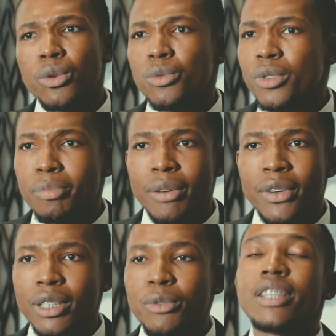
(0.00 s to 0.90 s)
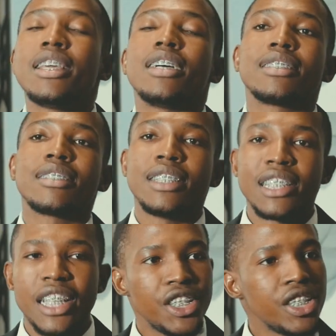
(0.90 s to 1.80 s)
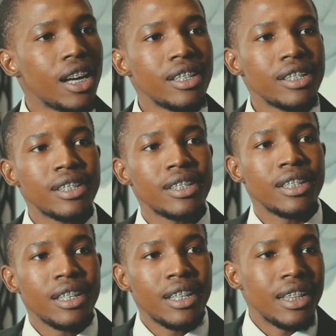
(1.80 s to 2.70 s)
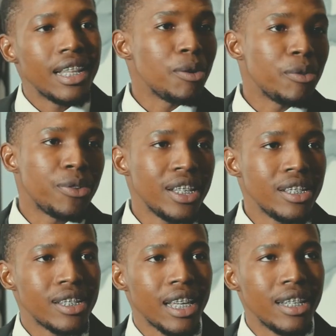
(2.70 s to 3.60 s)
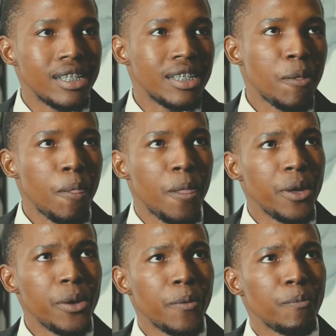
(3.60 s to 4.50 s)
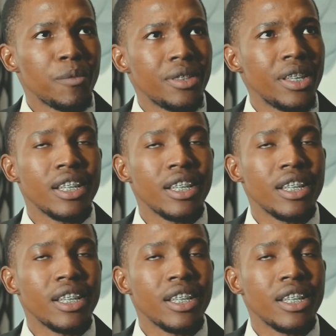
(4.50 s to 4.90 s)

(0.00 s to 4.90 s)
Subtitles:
We are perfectly. They are still engaging us. They are our friends, and they